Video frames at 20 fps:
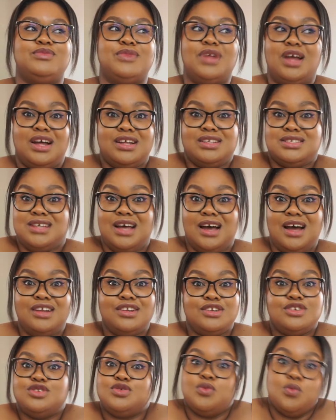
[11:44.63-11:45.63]
a
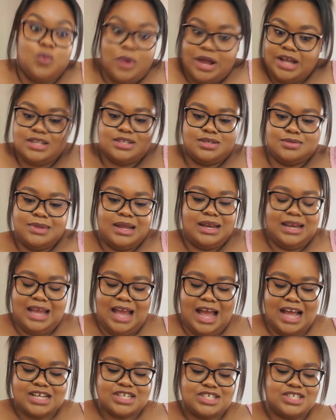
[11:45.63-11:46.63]
ton, way too many
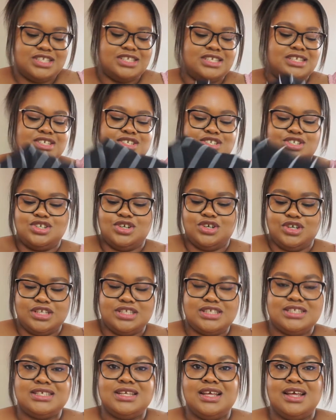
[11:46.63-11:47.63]
actually,
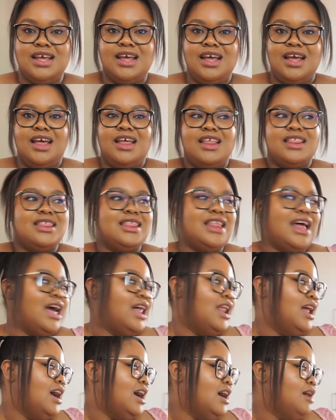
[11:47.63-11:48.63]
shirts
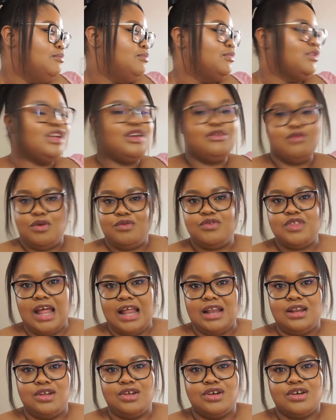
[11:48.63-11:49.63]
that give off
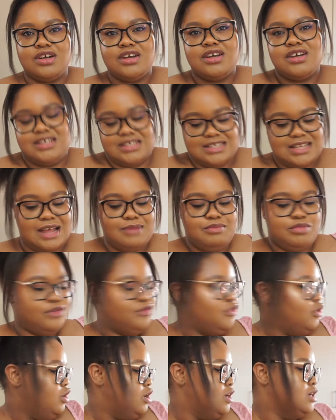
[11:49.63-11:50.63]
that look because I
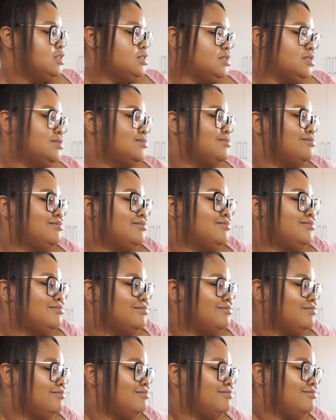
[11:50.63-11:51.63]
prefer it,
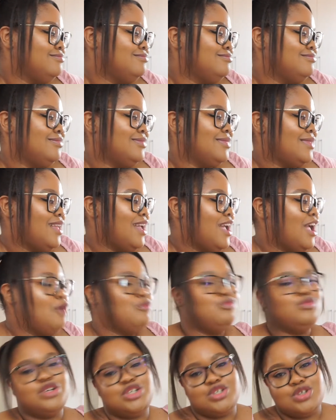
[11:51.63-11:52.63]

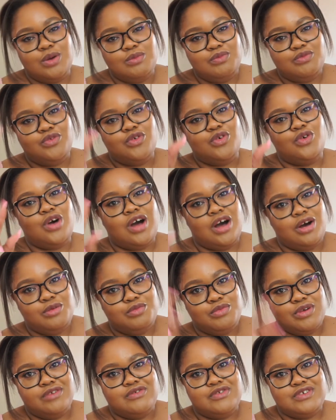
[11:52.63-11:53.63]
and we shop for our
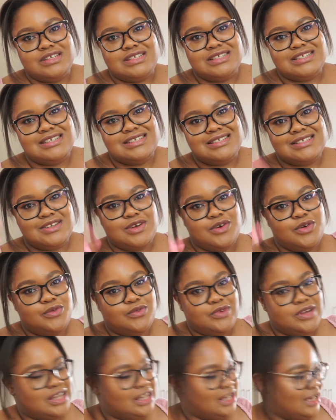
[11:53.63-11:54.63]
preferences
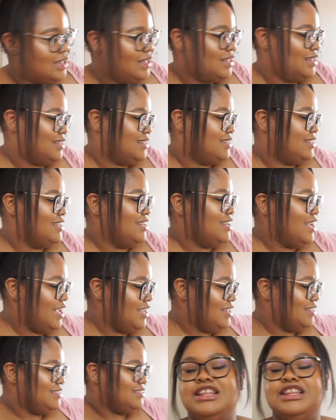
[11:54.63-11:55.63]
over here.
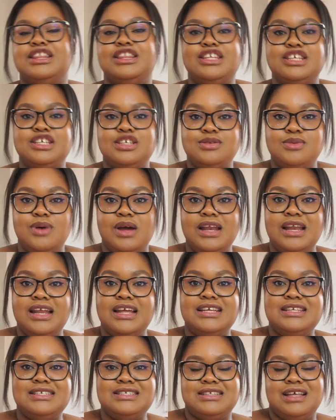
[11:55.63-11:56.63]
Okay, this one
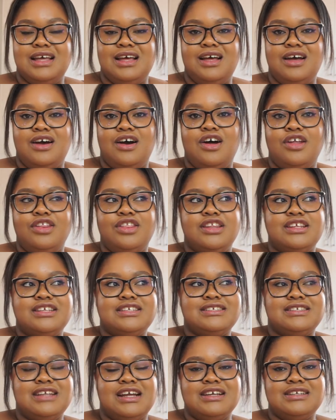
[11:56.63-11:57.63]
is on the
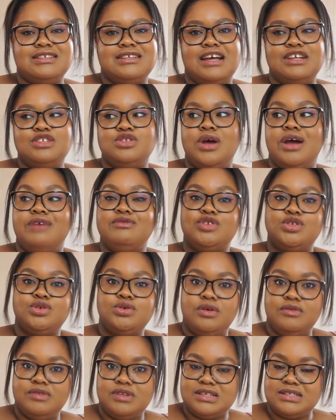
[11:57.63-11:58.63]
snug side, so I have 2
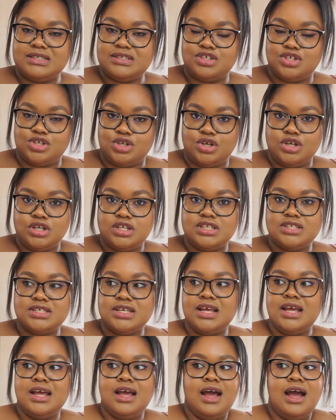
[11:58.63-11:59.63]
of this shirts,
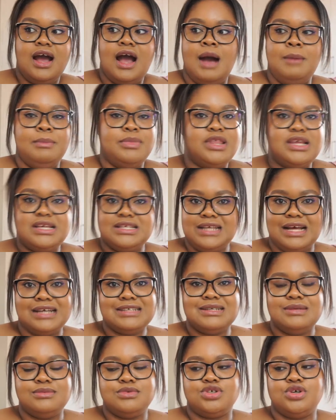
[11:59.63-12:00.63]
the exact
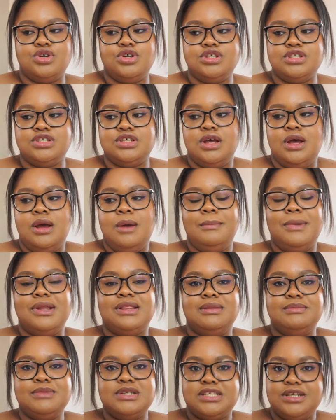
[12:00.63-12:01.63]
same shirts, but
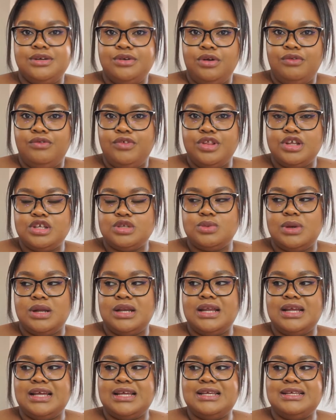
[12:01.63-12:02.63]
the material for this
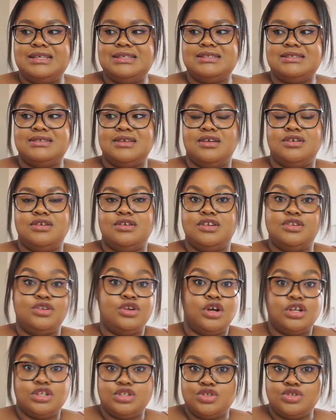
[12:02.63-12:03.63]
one is
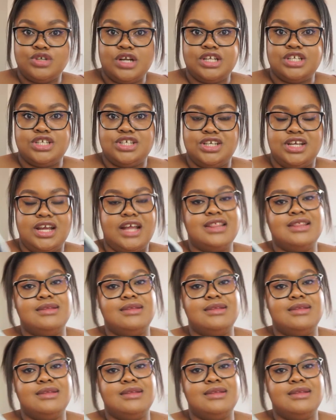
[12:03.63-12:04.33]
non-stretchy, and the